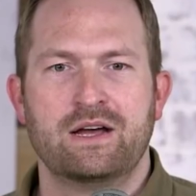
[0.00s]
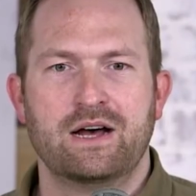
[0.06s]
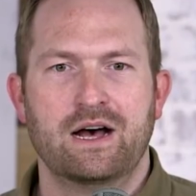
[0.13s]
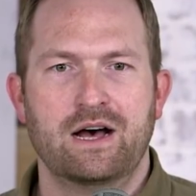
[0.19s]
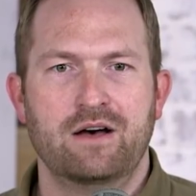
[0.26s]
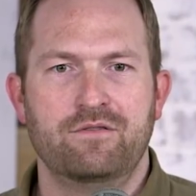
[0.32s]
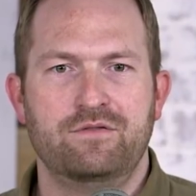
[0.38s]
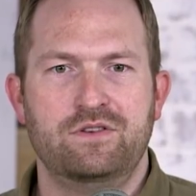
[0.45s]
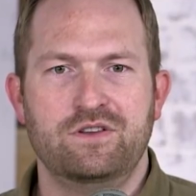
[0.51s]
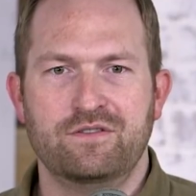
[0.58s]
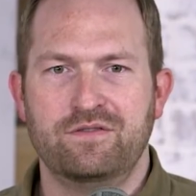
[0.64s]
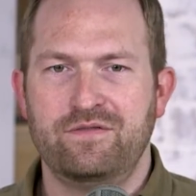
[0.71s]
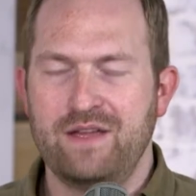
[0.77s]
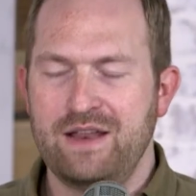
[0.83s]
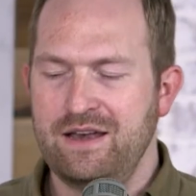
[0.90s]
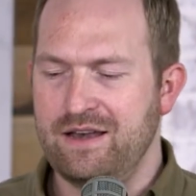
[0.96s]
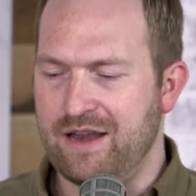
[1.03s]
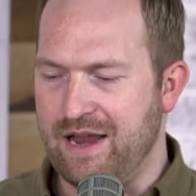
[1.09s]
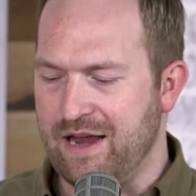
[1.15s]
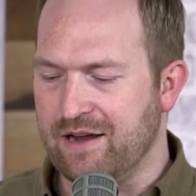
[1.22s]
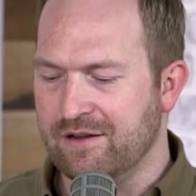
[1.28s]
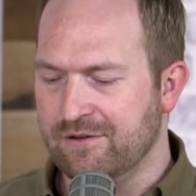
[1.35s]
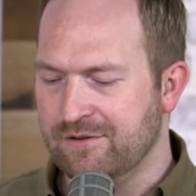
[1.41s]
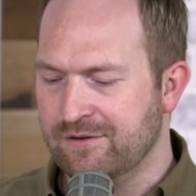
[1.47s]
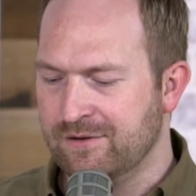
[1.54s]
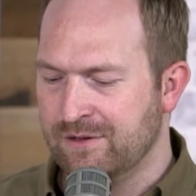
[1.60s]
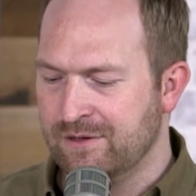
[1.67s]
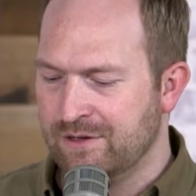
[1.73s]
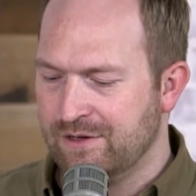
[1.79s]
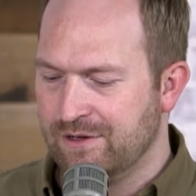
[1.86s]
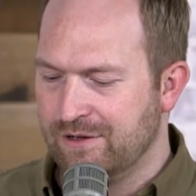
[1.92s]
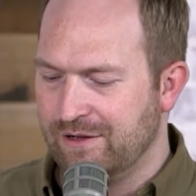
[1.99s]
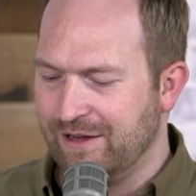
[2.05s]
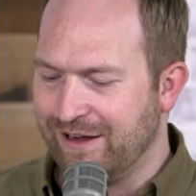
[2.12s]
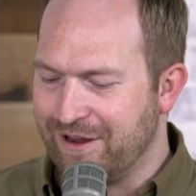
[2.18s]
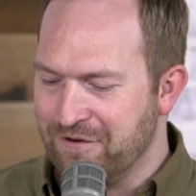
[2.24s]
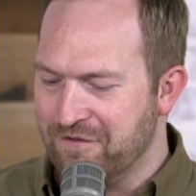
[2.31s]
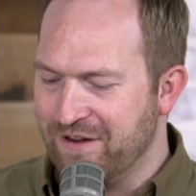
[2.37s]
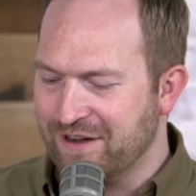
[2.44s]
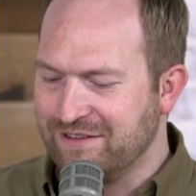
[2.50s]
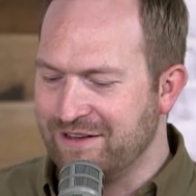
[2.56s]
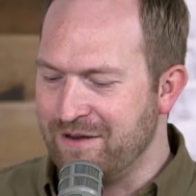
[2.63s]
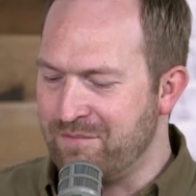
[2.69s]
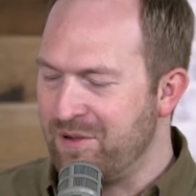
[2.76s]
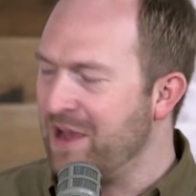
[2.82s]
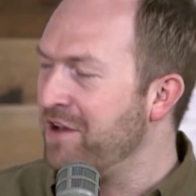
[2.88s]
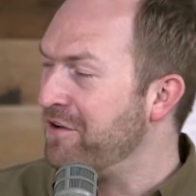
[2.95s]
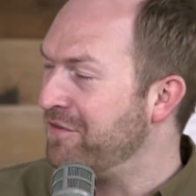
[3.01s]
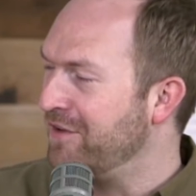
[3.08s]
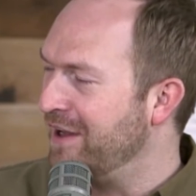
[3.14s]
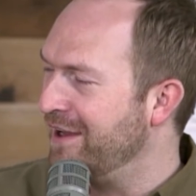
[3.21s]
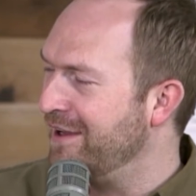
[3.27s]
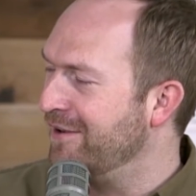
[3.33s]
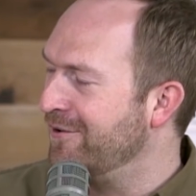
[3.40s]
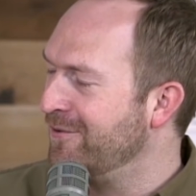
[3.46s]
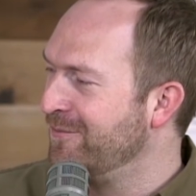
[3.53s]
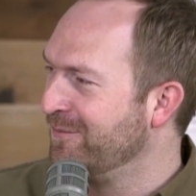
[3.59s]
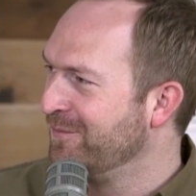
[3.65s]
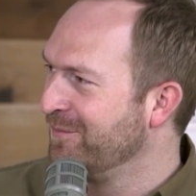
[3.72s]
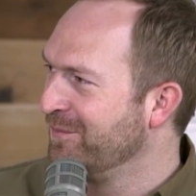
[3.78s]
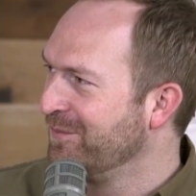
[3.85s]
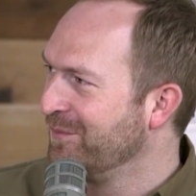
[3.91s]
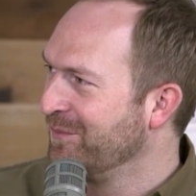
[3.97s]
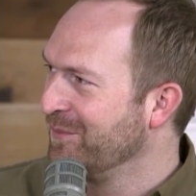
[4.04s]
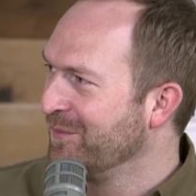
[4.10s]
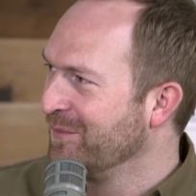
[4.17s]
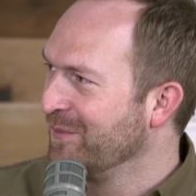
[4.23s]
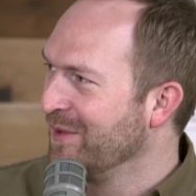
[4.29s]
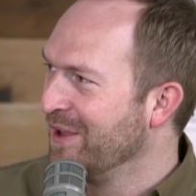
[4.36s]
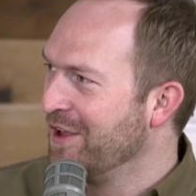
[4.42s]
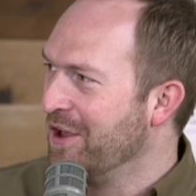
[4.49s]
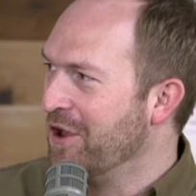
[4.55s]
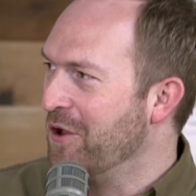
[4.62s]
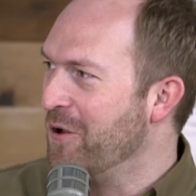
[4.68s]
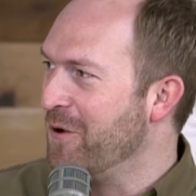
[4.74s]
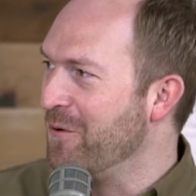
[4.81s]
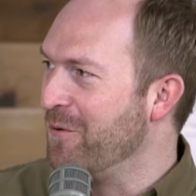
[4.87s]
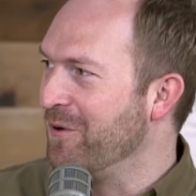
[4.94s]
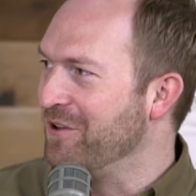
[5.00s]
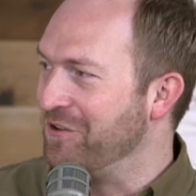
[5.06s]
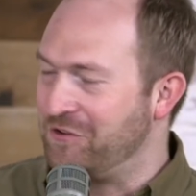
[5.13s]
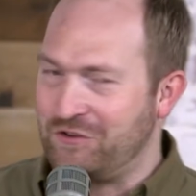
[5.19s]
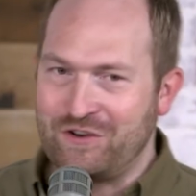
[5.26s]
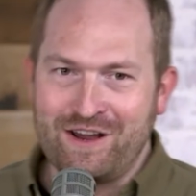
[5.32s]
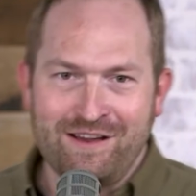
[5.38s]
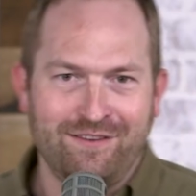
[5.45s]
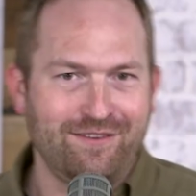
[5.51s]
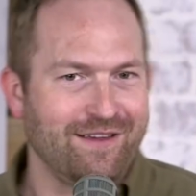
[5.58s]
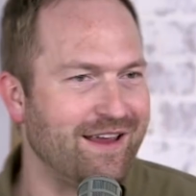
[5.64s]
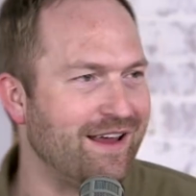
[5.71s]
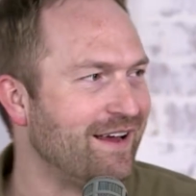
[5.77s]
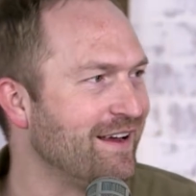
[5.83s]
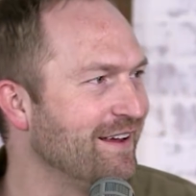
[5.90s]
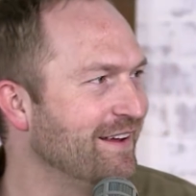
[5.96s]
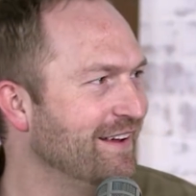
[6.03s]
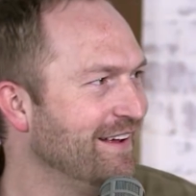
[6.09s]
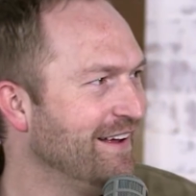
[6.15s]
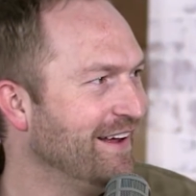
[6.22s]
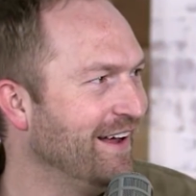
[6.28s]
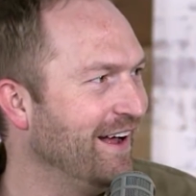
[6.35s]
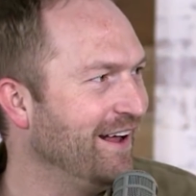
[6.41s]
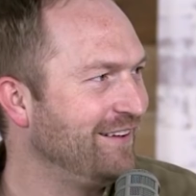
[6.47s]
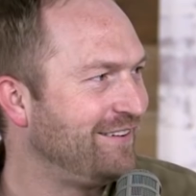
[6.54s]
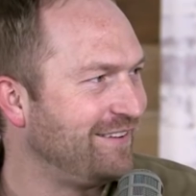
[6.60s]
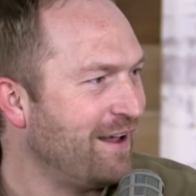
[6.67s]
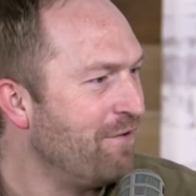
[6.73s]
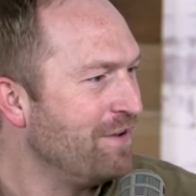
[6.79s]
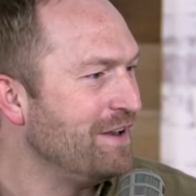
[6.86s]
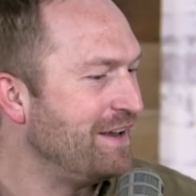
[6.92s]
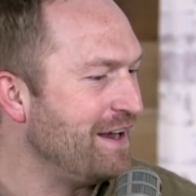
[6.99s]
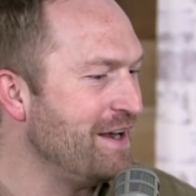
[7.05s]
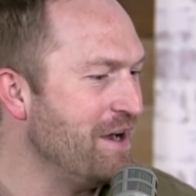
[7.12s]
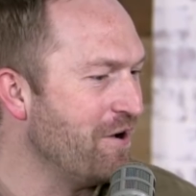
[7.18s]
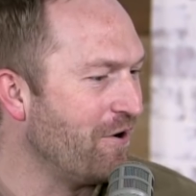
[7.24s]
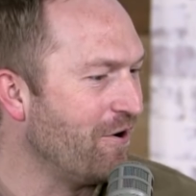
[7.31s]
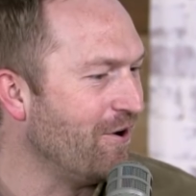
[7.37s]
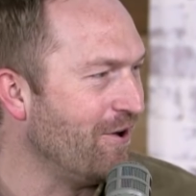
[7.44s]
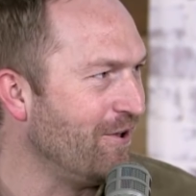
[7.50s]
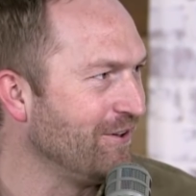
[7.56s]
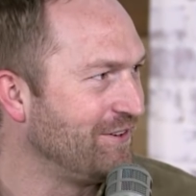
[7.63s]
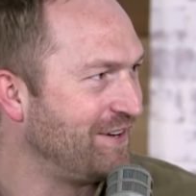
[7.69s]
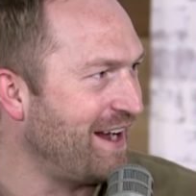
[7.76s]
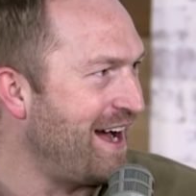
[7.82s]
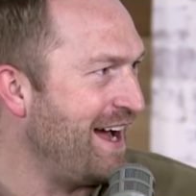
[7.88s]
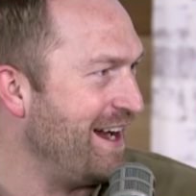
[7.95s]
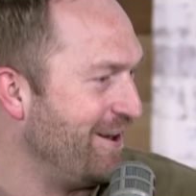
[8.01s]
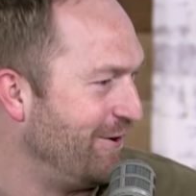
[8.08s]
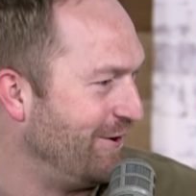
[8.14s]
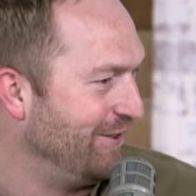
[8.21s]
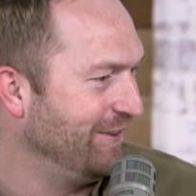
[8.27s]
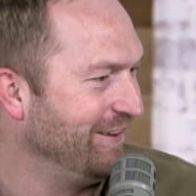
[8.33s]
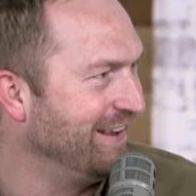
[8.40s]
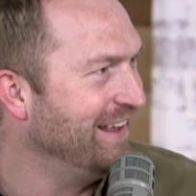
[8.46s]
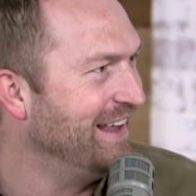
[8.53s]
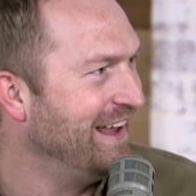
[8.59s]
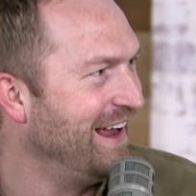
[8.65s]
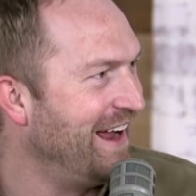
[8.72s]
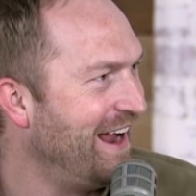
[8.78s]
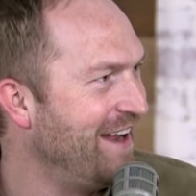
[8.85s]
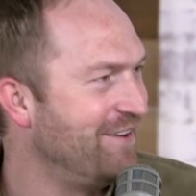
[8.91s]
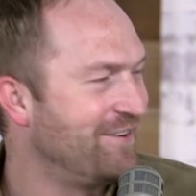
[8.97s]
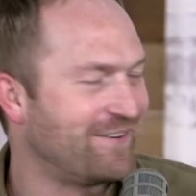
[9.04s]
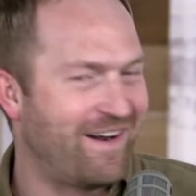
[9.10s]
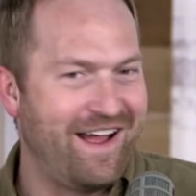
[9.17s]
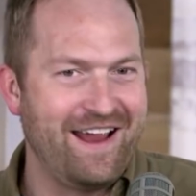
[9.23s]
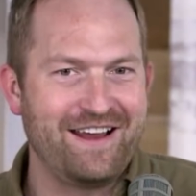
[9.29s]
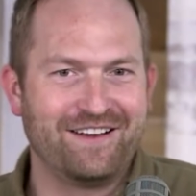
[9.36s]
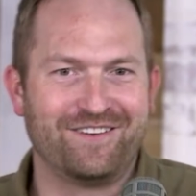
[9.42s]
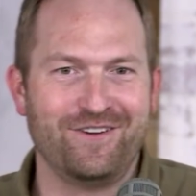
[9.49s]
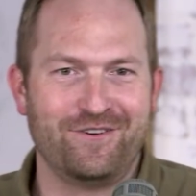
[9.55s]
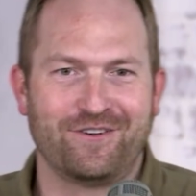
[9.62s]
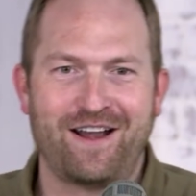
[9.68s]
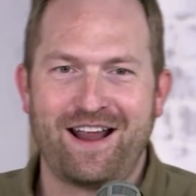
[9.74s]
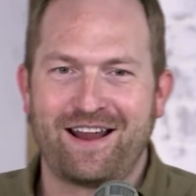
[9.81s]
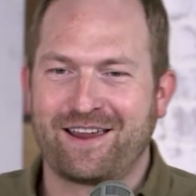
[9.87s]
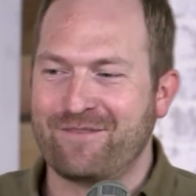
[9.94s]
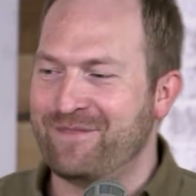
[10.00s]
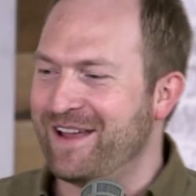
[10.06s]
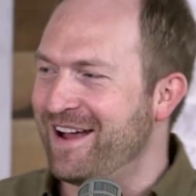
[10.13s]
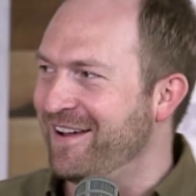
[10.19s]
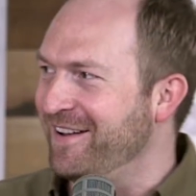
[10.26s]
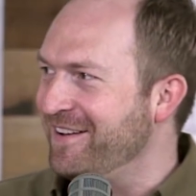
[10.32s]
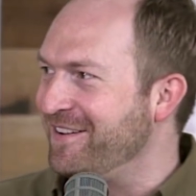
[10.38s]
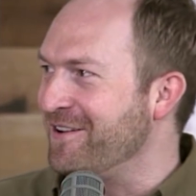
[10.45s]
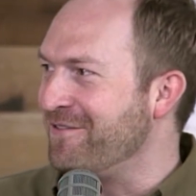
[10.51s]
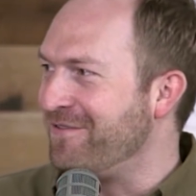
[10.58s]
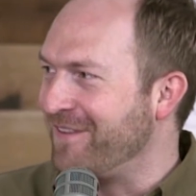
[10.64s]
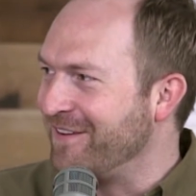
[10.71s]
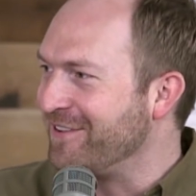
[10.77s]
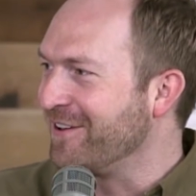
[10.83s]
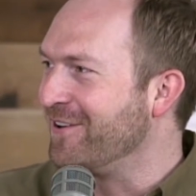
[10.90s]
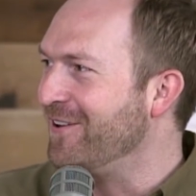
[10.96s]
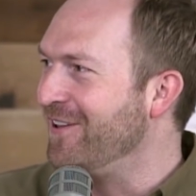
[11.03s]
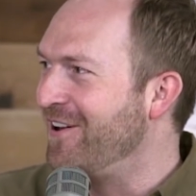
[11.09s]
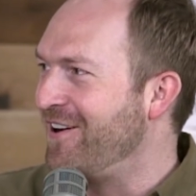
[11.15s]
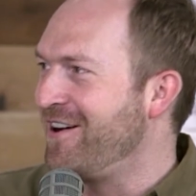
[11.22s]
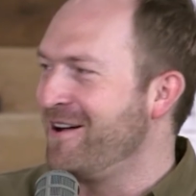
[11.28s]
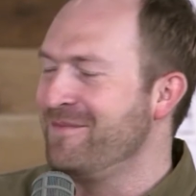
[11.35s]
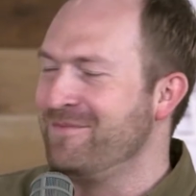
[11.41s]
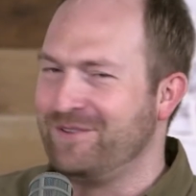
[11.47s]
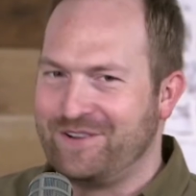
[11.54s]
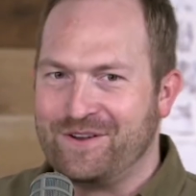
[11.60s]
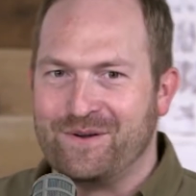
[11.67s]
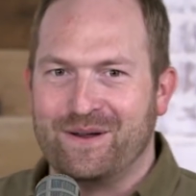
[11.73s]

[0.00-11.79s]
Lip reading: of defending a convicted pedophile who was chasing a 17-year-old child and trying to track him down and do physical harm to him.